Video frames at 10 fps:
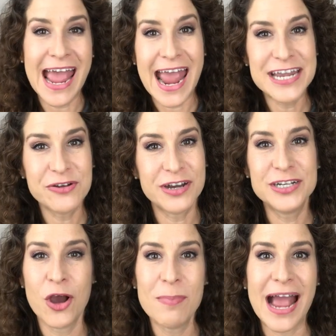and you
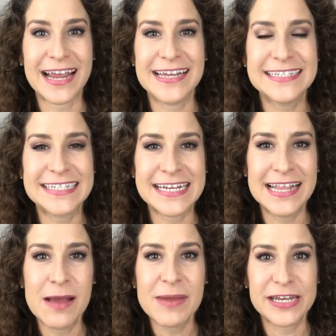can go back and see
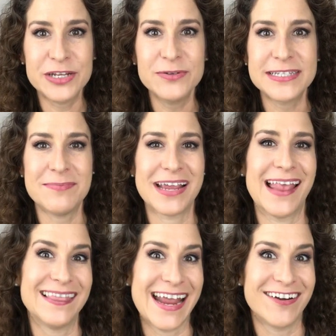them and use them
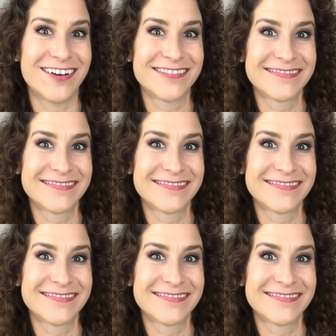again later.